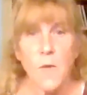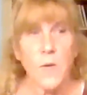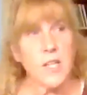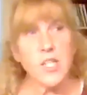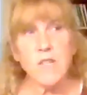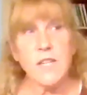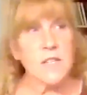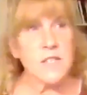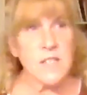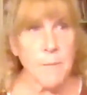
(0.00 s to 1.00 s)
Well, then she ran
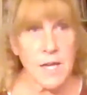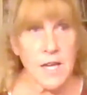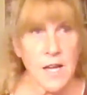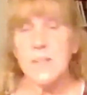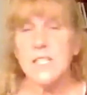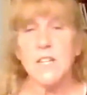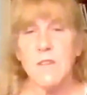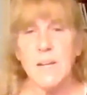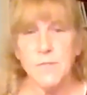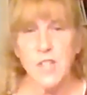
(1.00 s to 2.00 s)
into somebody, Missy
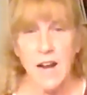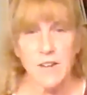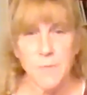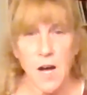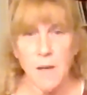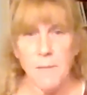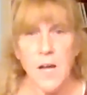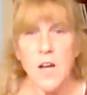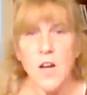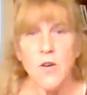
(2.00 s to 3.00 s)
Reap, Jagger's mom,
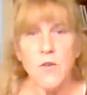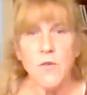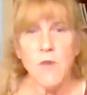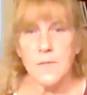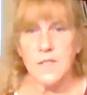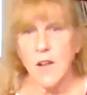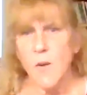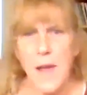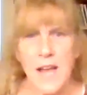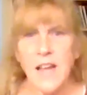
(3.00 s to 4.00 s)
who said, oh,
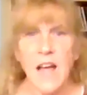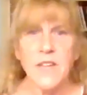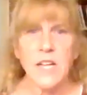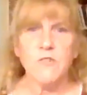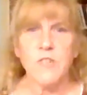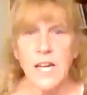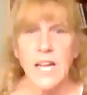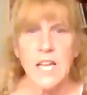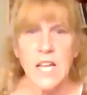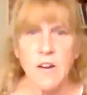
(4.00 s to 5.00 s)
Peyton, I have an extra
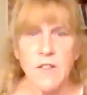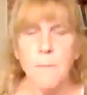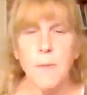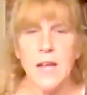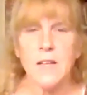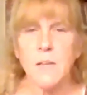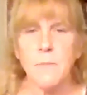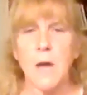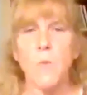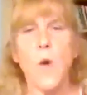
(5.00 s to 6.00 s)
ticket here. And then Peyton could
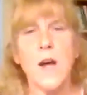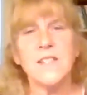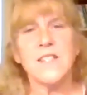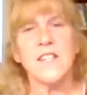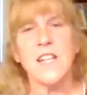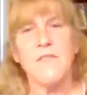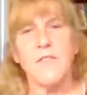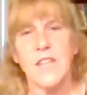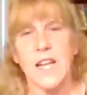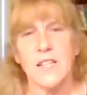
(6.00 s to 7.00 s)
buy one sleeve
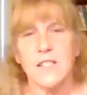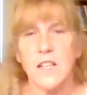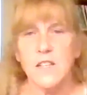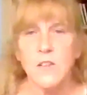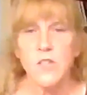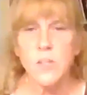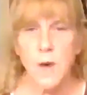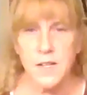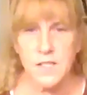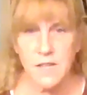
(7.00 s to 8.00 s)
of tickets. So she
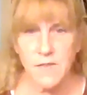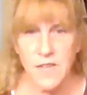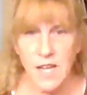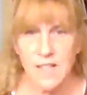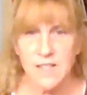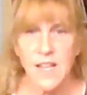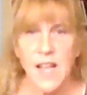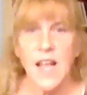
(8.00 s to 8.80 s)
bought a sleeve of tickets.